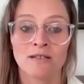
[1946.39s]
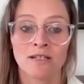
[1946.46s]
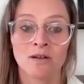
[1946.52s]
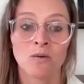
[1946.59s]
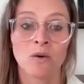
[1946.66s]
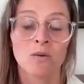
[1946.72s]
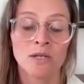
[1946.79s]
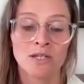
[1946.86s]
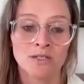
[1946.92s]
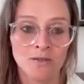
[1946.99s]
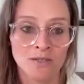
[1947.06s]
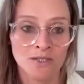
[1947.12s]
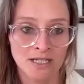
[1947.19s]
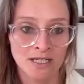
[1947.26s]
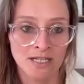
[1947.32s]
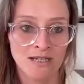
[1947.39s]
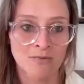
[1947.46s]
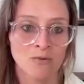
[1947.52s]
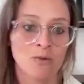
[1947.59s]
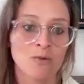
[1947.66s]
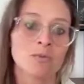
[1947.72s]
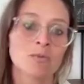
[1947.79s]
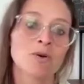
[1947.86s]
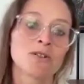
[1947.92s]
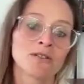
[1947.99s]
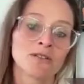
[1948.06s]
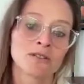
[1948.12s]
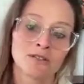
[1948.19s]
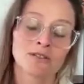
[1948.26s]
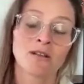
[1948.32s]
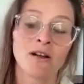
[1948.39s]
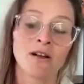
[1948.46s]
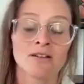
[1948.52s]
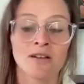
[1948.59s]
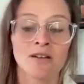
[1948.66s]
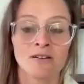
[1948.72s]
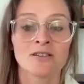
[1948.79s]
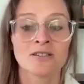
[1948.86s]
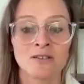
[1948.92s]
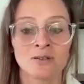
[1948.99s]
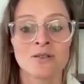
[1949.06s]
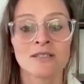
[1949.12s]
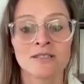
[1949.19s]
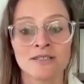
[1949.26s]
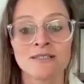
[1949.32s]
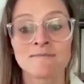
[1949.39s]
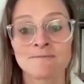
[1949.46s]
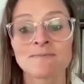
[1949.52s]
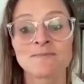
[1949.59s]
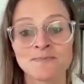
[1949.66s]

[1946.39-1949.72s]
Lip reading: what we choose to eat and what we put to our dollars towards.